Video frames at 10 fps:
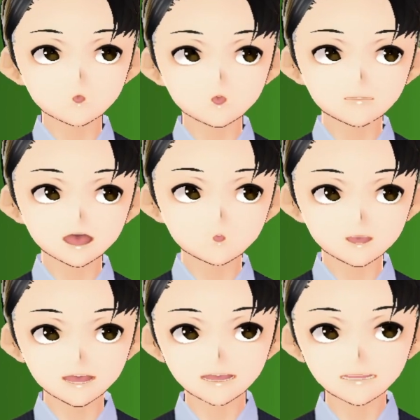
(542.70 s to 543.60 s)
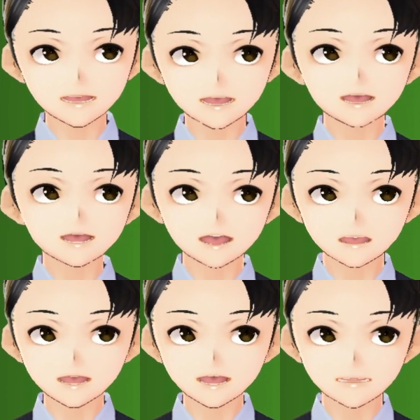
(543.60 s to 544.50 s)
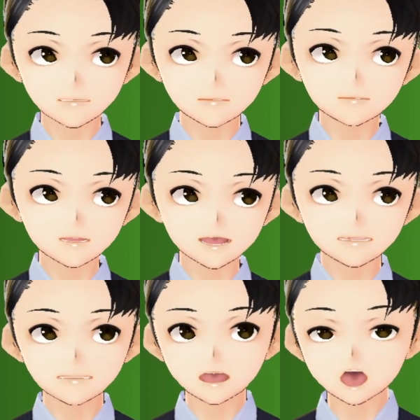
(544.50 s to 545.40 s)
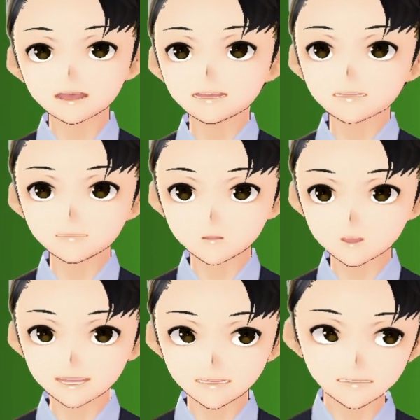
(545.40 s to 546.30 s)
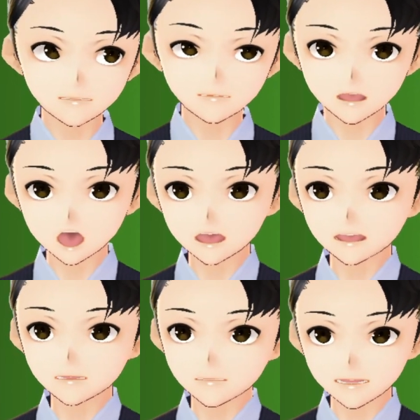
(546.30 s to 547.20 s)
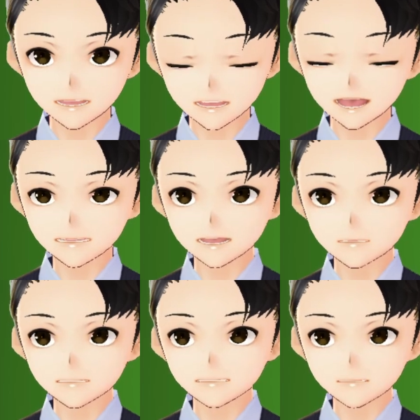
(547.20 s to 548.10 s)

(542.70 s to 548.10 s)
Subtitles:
Movement in a grid is done with 4 directions.